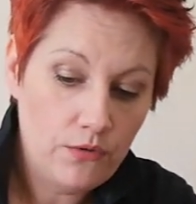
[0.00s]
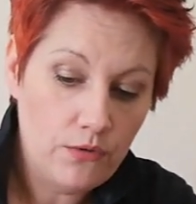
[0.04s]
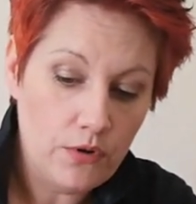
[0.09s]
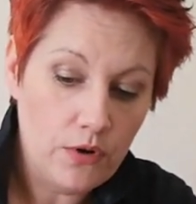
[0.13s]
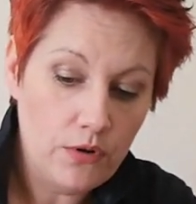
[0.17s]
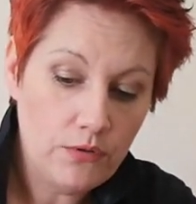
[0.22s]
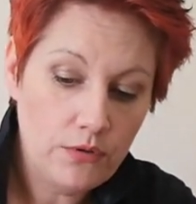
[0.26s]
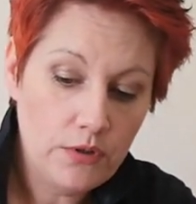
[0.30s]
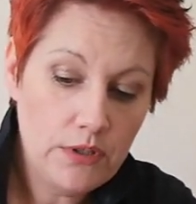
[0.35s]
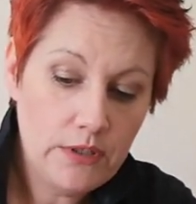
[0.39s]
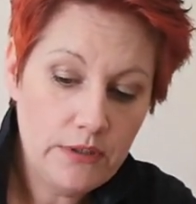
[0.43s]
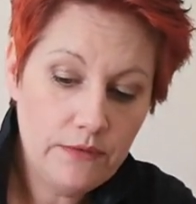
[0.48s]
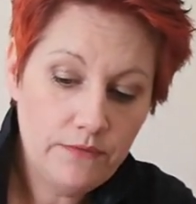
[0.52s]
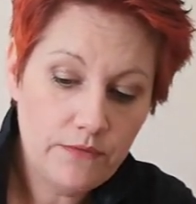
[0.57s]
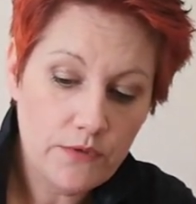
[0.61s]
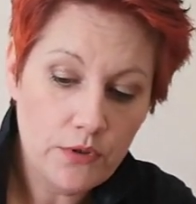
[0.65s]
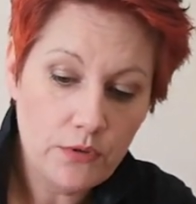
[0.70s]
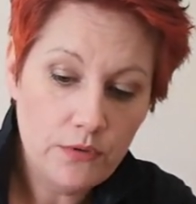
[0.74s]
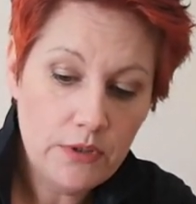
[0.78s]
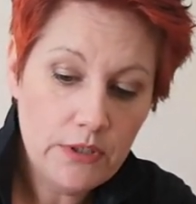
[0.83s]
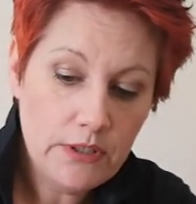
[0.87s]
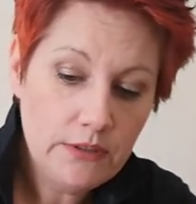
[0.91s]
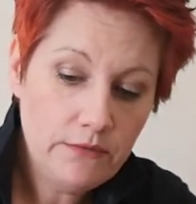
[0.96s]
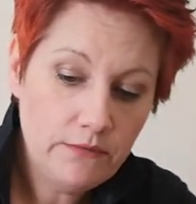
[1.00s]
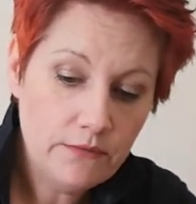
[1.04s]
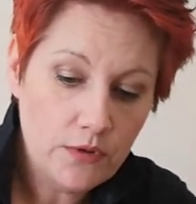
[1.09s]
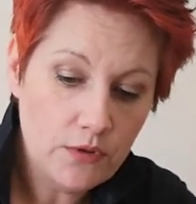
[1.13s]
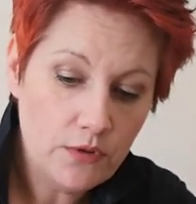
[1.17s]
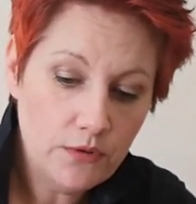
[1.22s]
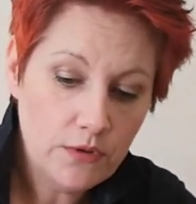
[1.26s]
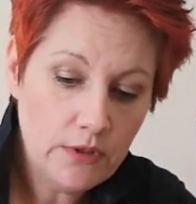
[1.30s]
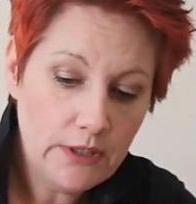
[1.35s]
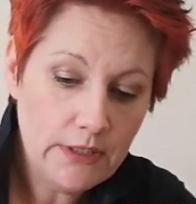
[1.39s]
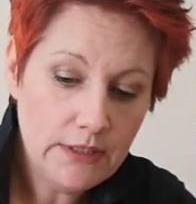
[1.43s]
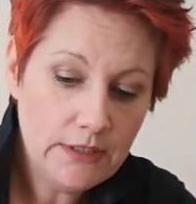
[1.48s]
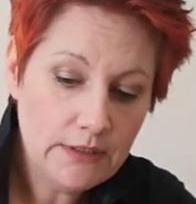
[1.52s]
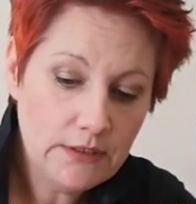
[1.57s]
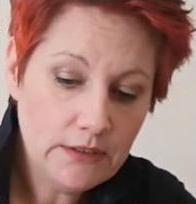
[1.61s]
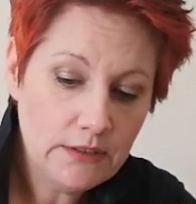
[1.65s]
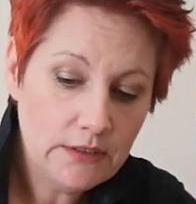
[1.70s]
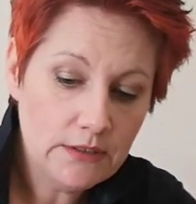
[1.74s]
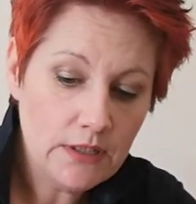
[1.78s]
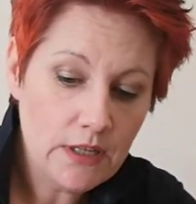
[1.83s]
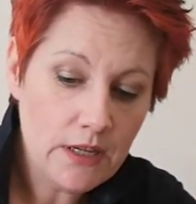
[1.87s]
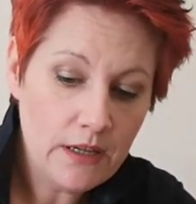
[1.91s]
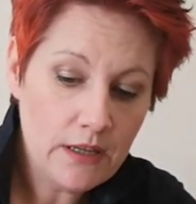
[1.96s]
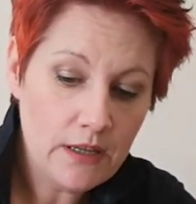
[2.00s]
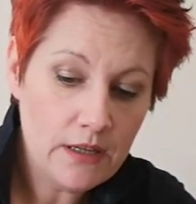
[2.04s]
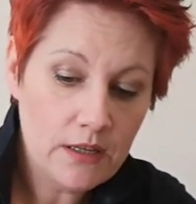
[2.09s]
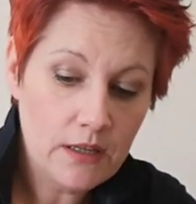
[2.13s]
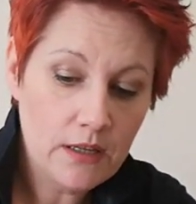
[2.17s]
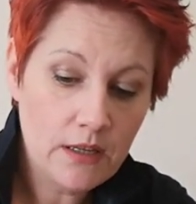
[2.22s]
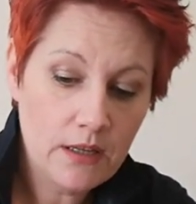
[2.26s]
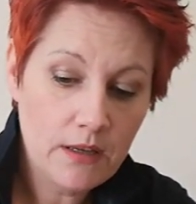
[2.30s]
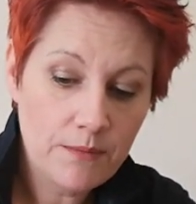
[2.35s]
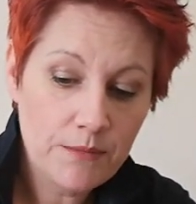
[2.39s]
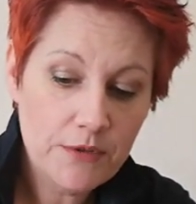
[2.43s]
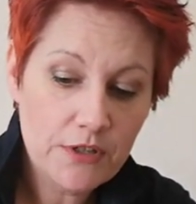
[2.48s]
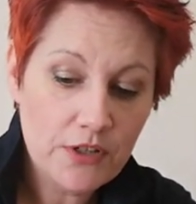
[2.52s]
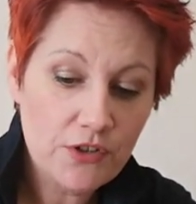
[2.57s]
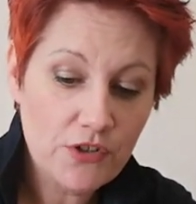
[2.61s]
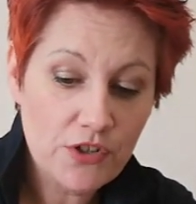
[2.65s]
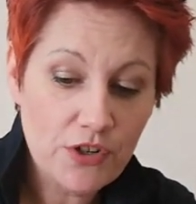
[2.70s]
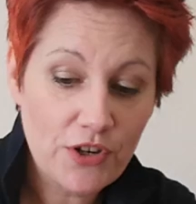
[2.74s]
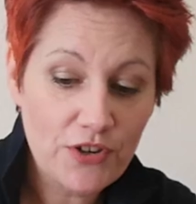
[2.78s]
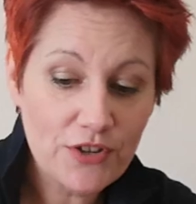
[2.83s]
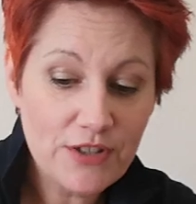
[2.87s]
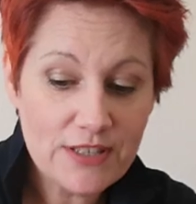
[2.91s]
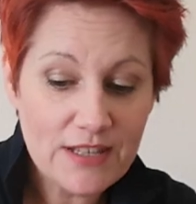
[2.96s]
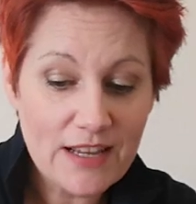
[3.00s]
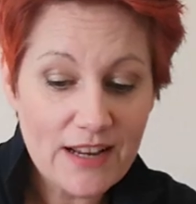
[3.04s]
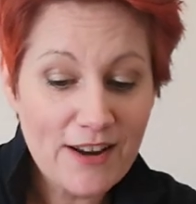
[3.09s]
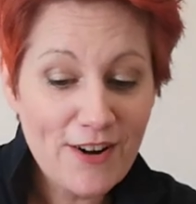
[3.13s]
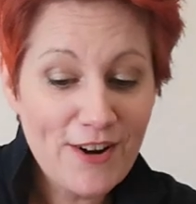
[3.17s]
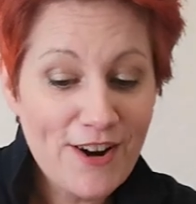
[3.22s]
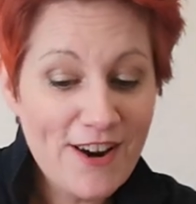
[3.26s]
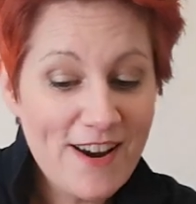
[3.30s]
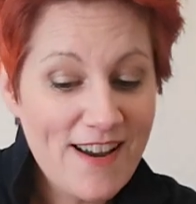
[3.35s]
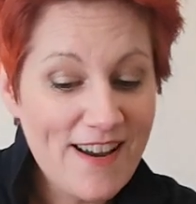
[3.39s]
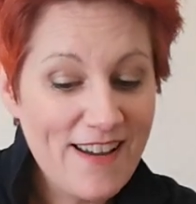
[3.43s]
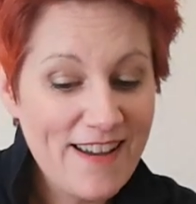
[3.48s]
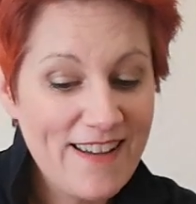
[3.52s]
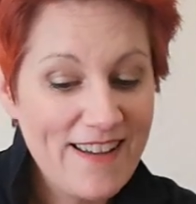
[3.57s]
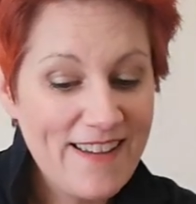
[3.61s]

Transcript: Rolling, rolling, rolling. Such a good singer.